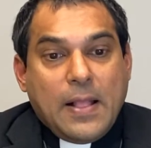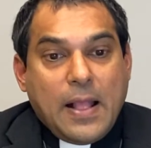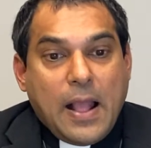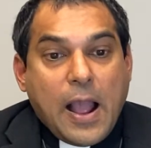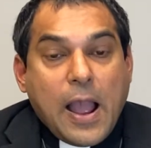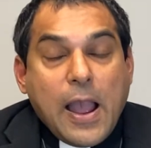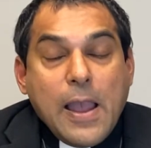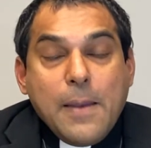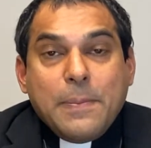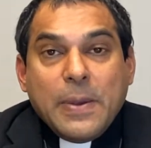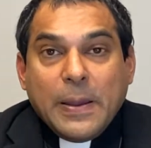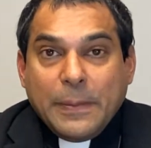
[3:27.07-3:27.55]

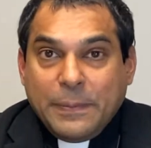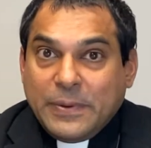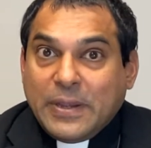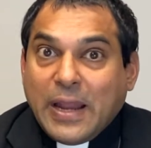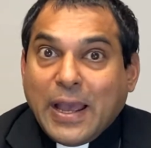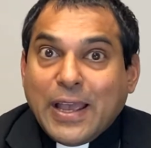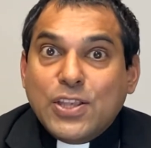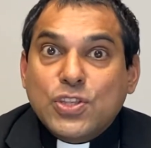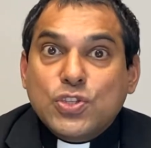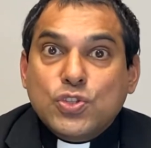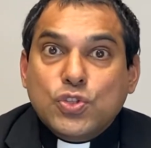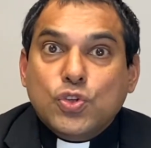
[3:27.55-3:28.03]
I
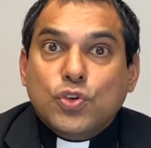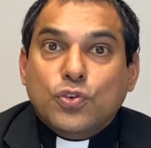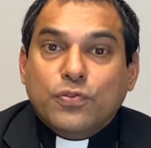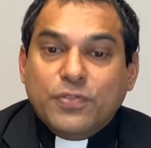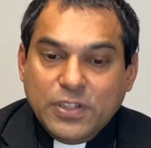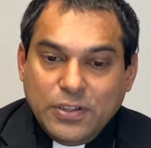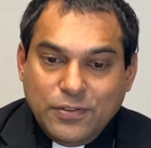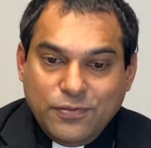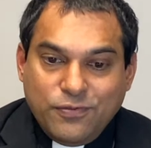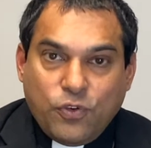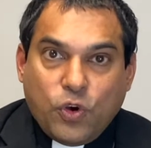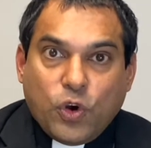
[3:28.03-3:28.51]
baptize you
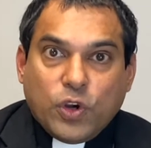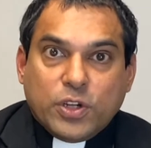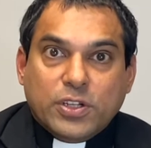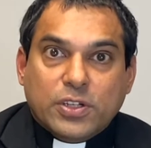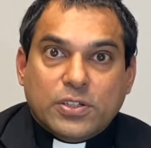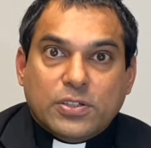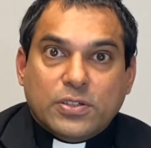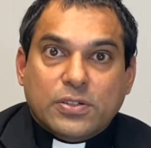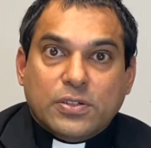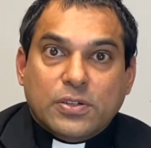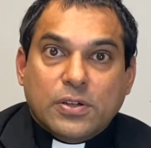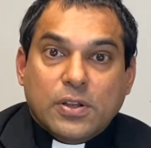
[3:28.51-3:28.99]
with
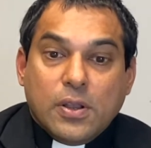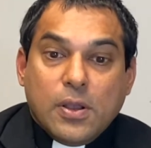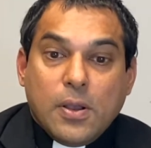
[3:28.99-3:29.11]
water,